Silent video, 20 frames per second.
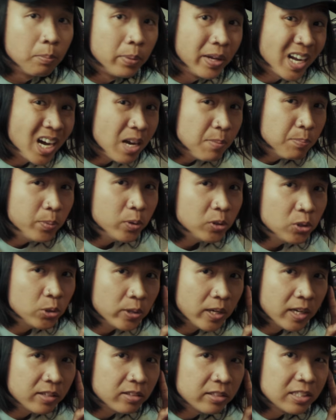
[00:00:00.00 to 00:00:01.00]
But I put
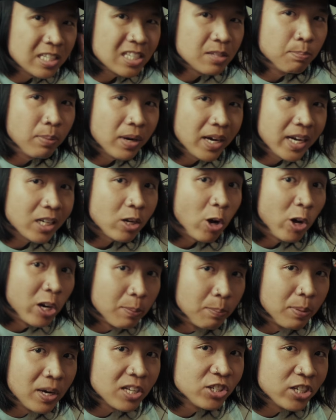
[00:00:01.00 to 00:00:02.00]
together this bike on
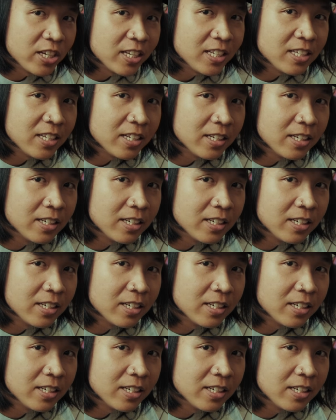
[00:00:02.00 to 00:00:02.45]
a budget